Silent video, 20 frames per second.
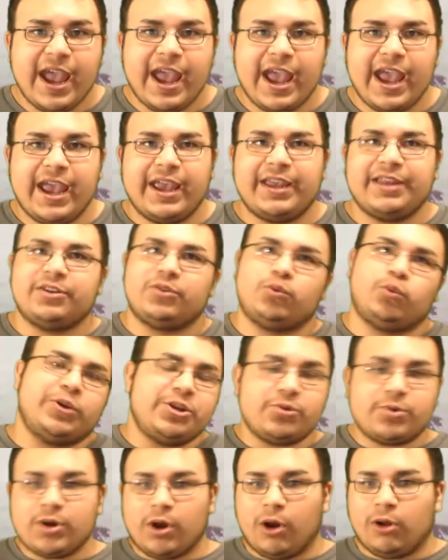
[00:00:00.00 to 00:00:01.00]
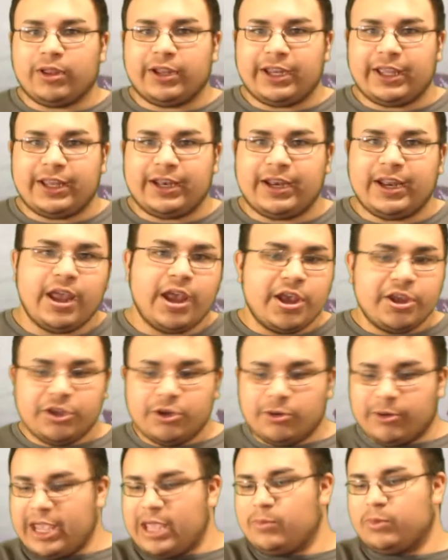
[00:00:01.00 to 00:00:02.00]
and when you call it in,
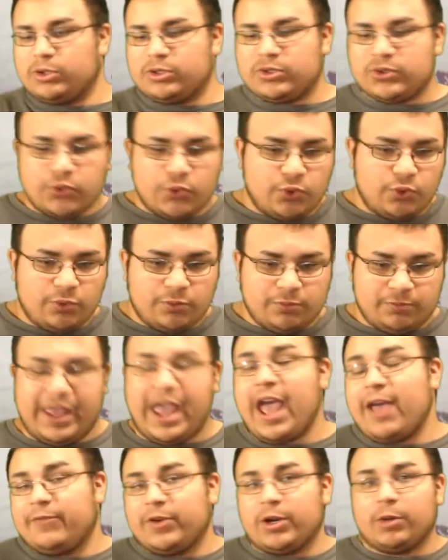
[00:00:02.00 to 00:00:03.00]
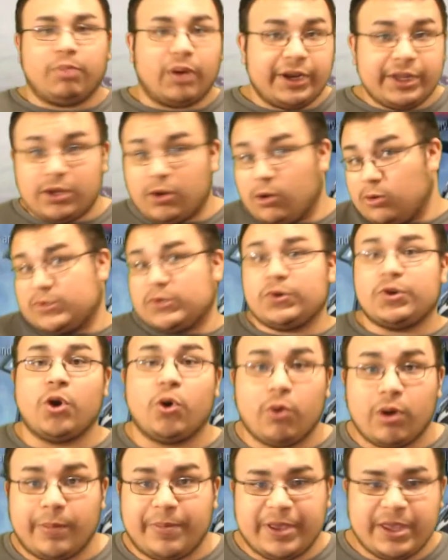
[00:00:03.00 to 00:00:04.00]
you're able to have your buddy also
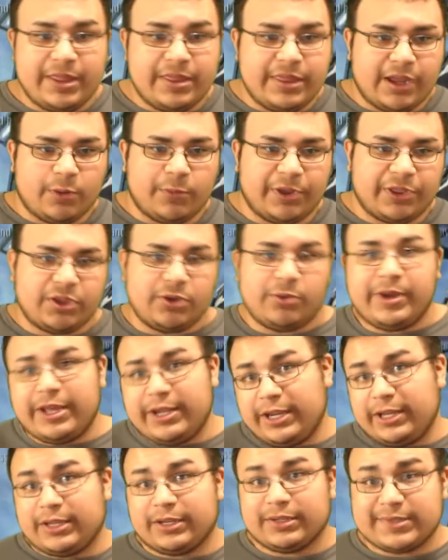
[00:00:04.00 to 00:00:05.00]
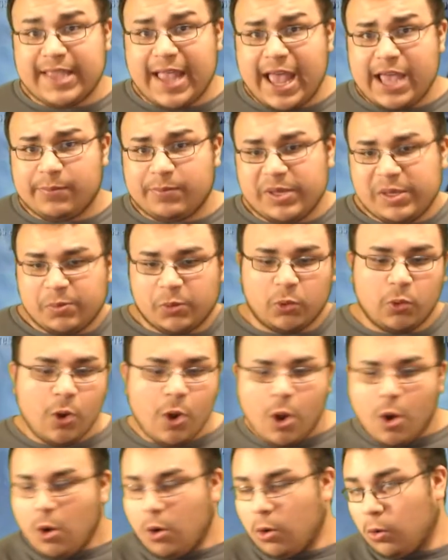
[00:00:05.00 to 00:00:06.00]
go up in there with you and either tag people,